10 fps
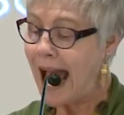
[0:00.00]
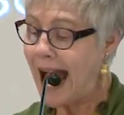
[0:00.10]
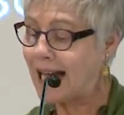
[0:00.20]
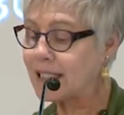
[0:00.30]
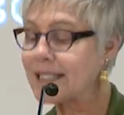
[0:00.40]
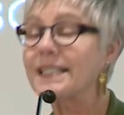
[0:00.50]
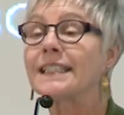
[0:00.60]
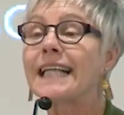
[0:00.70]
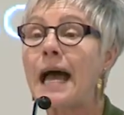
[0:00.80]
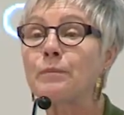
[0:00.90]
Alison
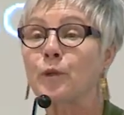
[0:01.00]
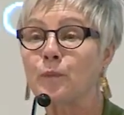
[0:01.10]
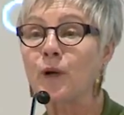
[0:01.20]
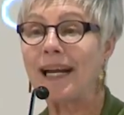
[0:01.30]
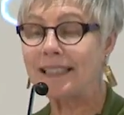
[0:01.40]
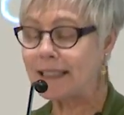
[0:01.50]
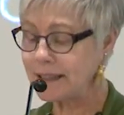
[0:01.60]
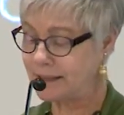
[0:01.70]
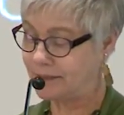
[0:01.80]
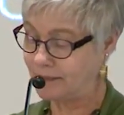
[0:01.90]
Lapper Pregnant,
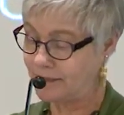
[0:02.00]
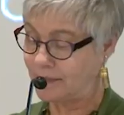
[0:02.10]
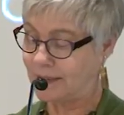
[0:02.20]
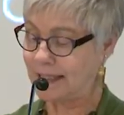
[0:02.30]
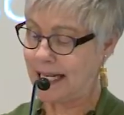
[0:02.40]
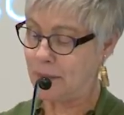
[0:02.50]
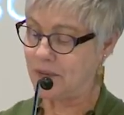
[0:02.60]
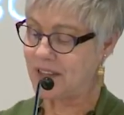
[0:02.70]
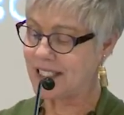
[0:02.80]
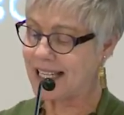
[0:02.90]
the name of
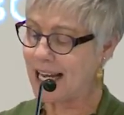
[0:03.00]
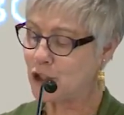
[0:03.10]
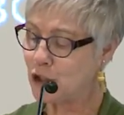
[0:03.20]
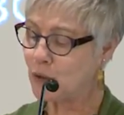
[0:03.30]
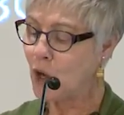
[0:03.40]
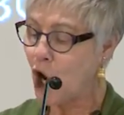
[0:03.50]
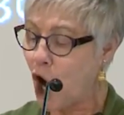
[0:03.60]
the statue,